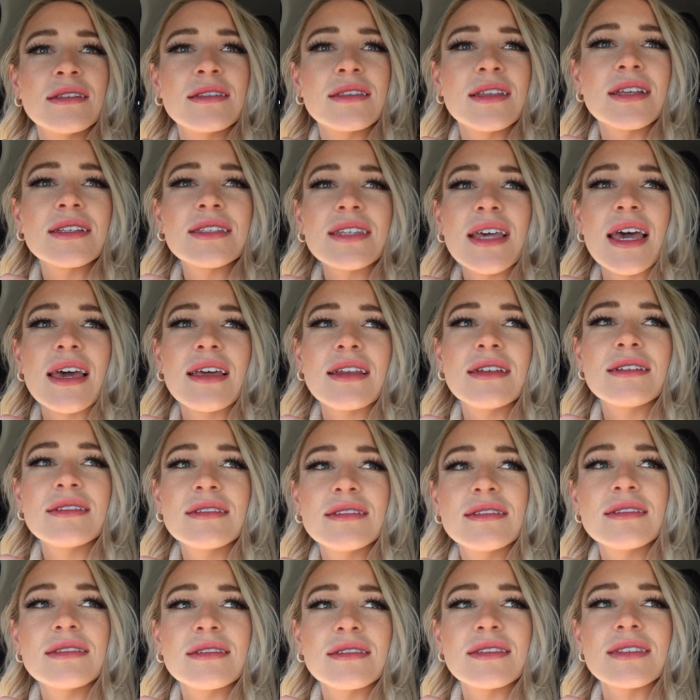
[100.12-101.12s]
That's it.
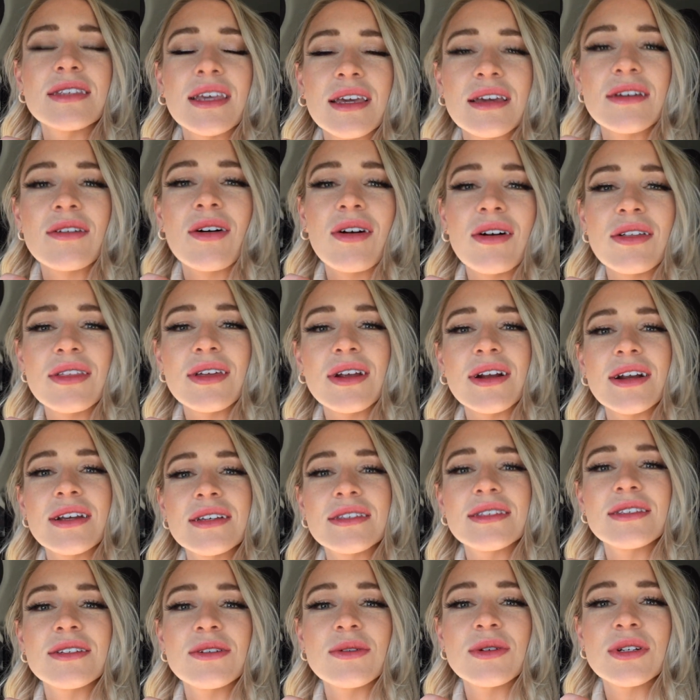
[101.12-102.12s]
It's like all there
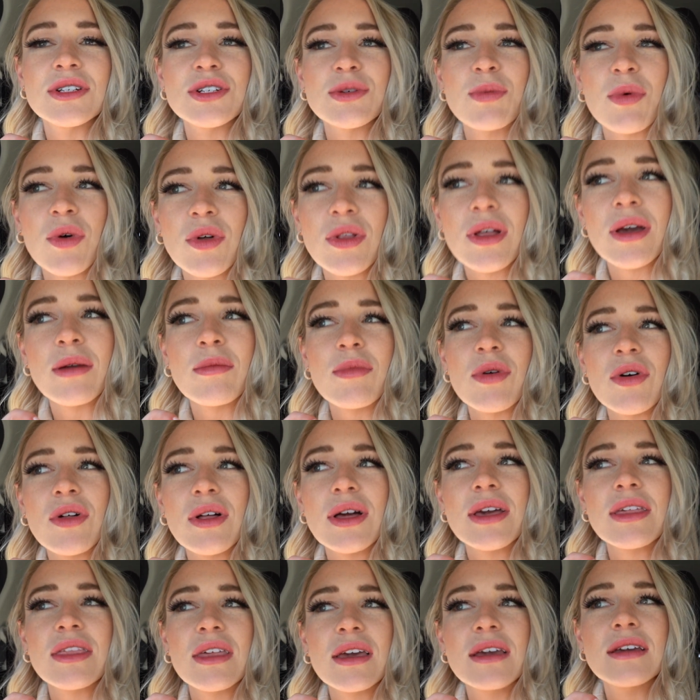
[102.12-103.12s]
is to a Chipotle bowl,
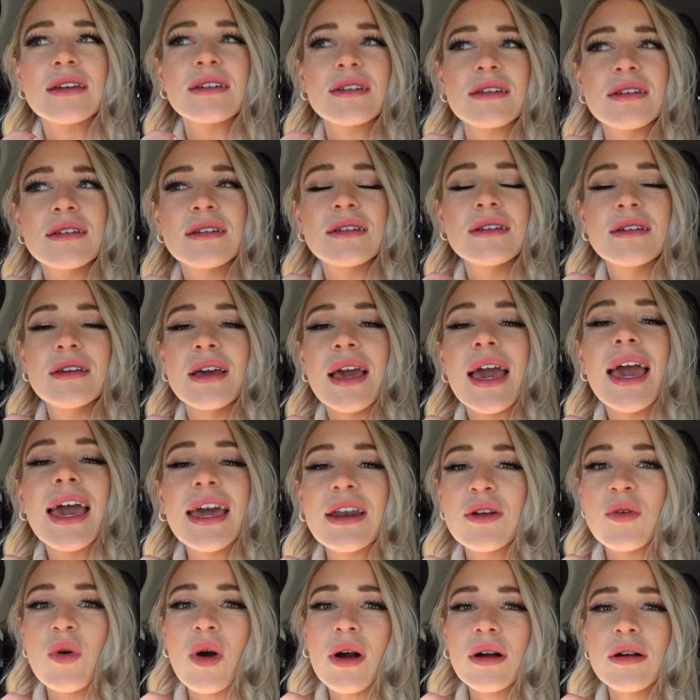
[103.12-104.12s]
I think
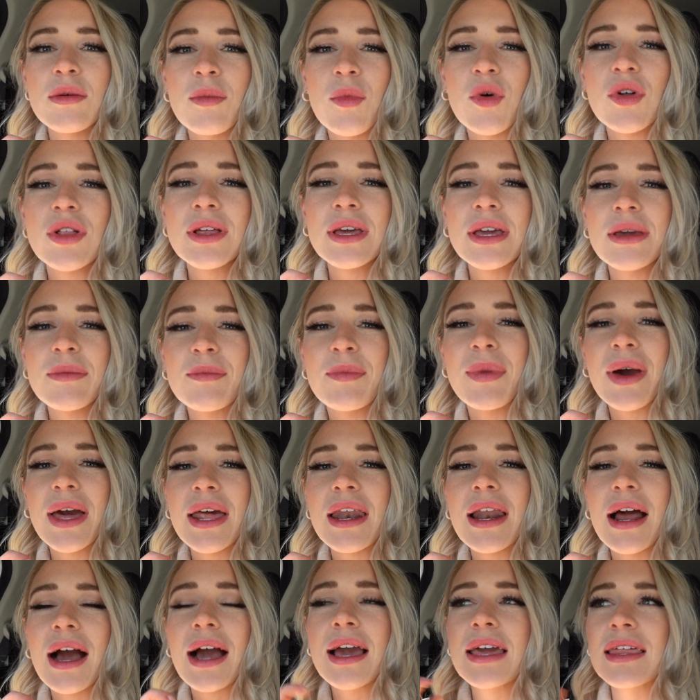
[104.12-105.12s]
and guacamole,
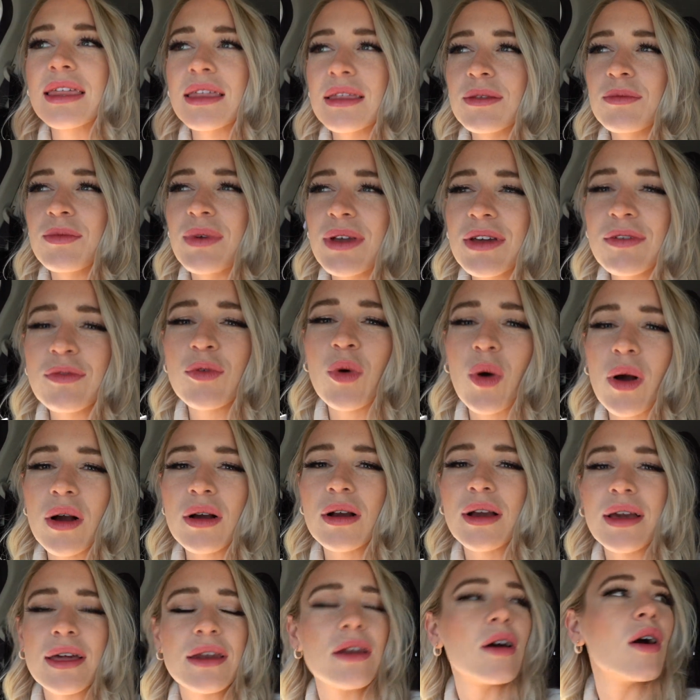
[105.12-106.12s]
but I we have
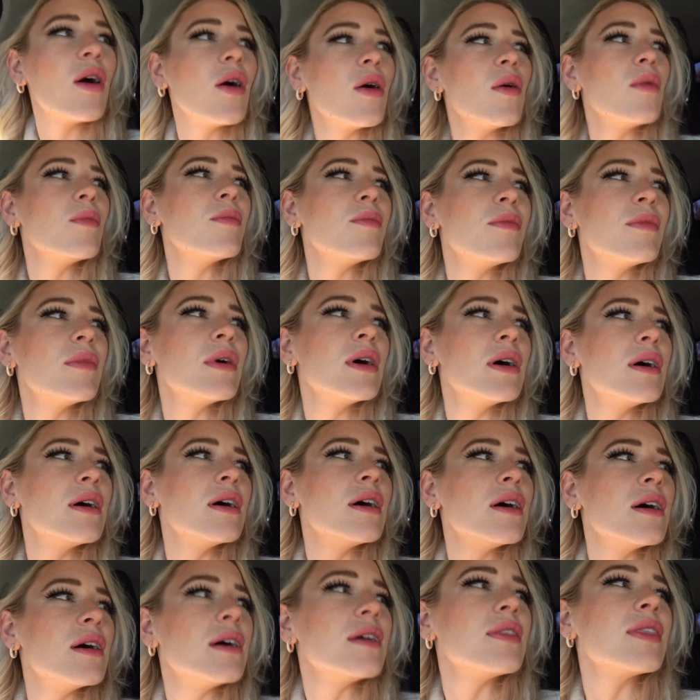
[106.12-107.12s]
guac at home.
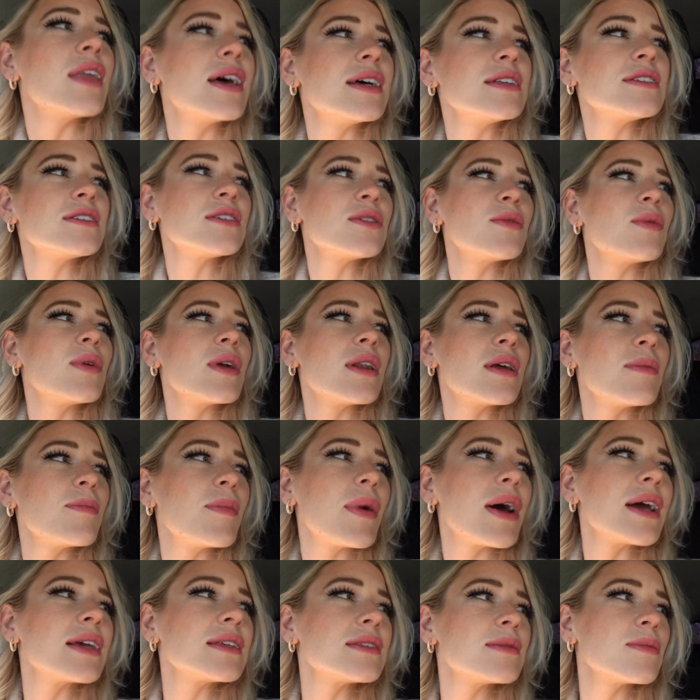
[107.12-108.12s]
Unless you want to
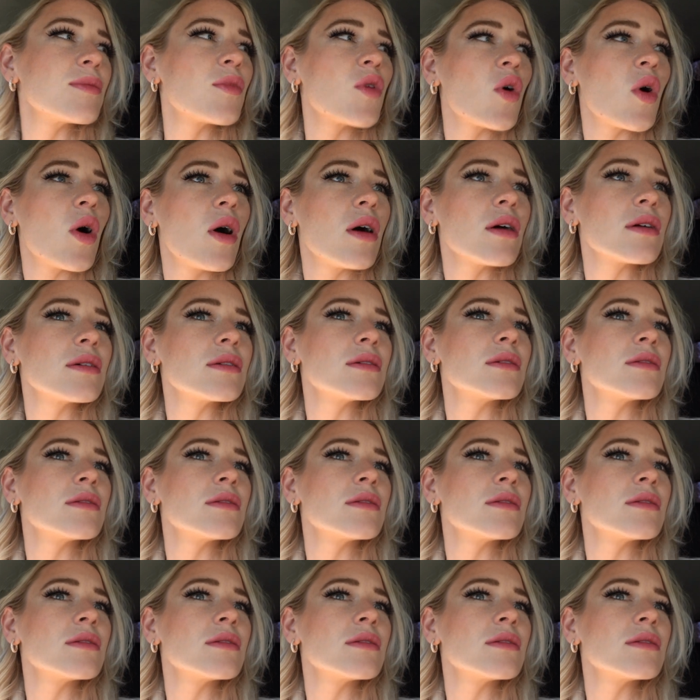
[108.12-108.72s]
buy some guac.